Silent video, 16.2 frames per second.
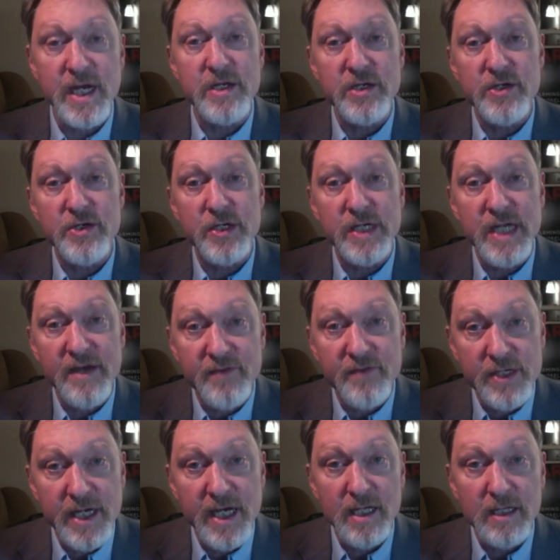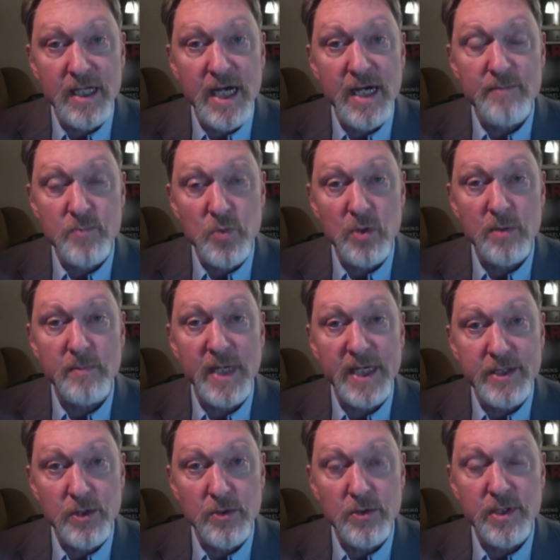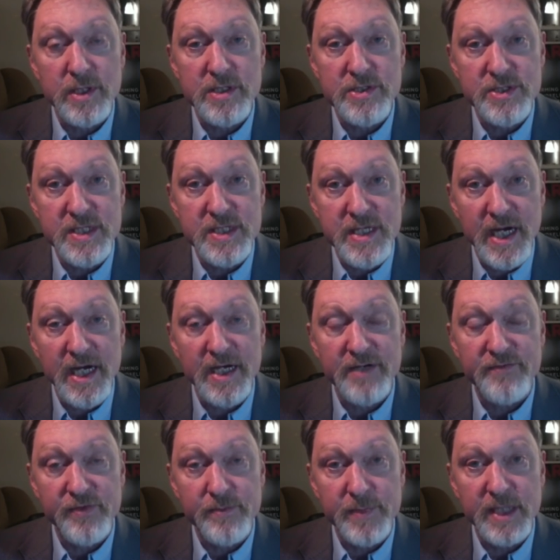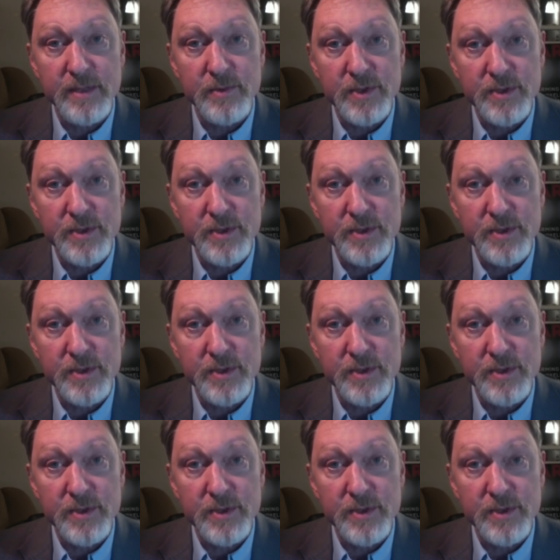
And then you're gonna have a lot more minorities denied from being